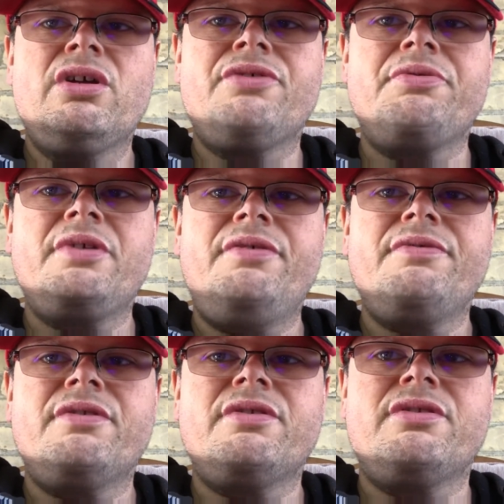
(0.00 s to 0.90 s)
So
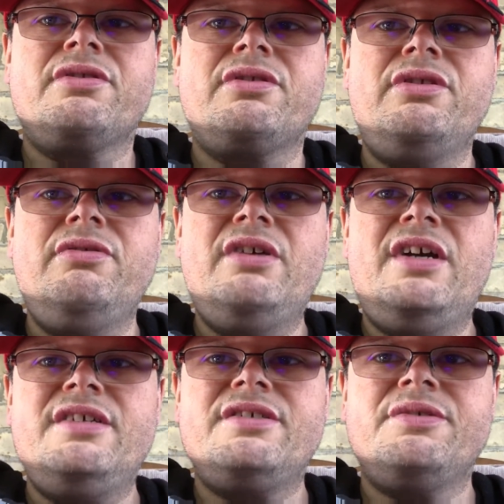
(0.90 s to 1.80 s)
without you
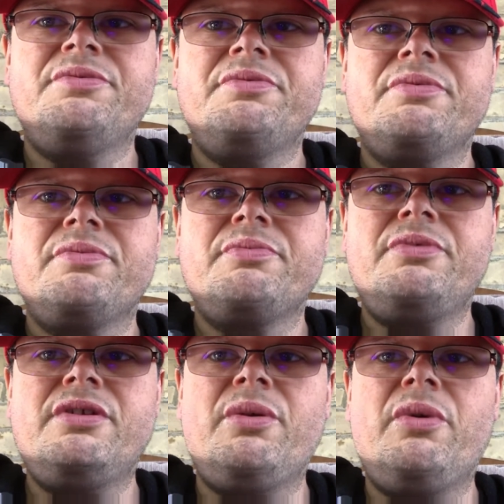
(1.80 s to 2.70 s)
guys, I
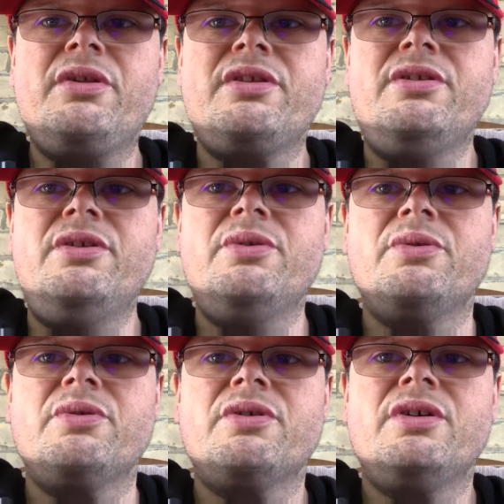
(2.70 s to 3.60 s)
wouldn't know what to do.